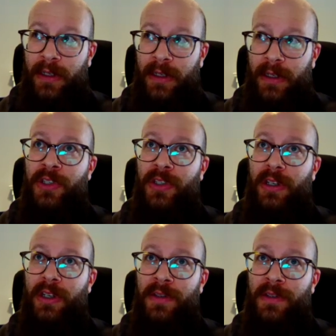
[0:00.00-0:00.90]

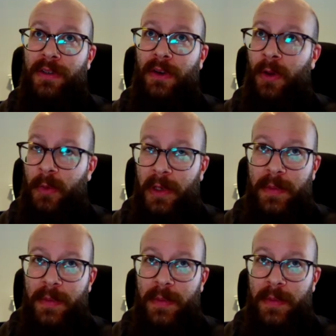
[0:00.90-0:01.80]
which is
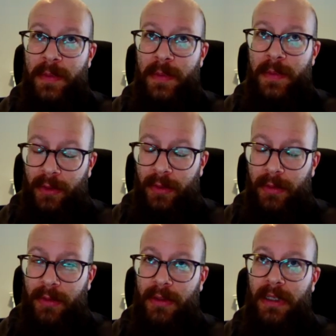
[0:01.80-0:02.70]
always my
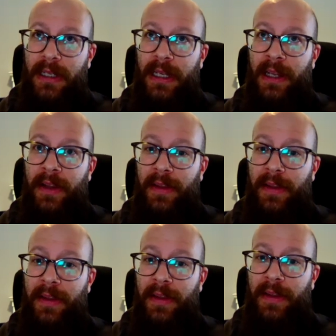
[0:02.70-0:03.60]
go-to, and
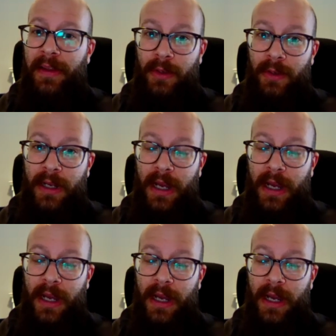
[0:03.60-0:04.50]
that is to look
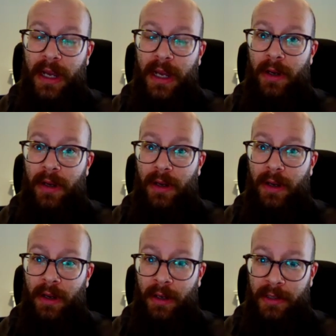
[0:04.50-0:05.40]
at your
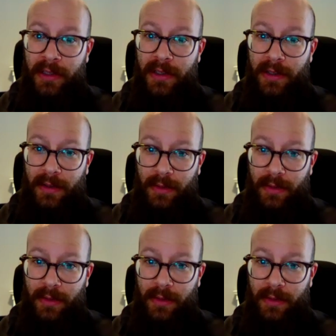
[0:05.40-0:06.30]
loss
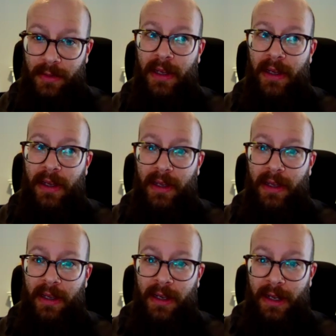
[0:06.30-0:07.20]
rate
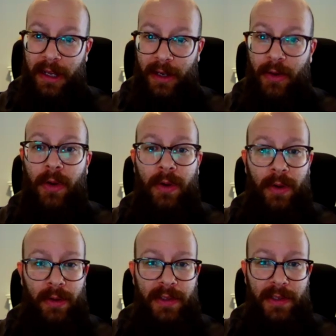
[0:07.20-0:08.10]
in a
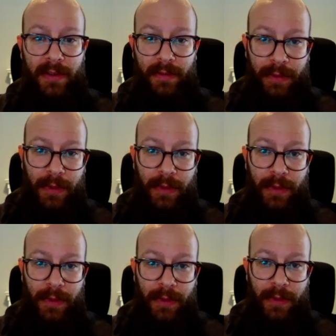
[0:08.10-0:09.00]
cohort's view.
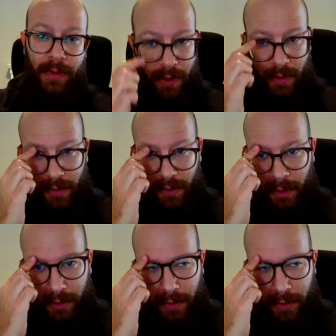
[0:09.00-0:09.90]
So
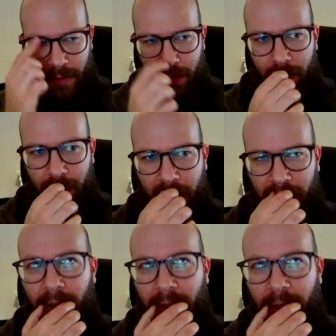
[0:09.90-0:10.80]
not to
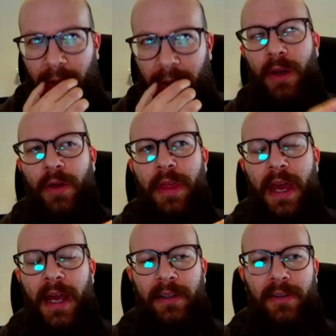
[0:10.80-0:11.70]
like we know
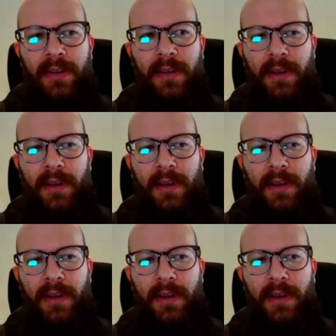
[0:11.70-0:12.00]
that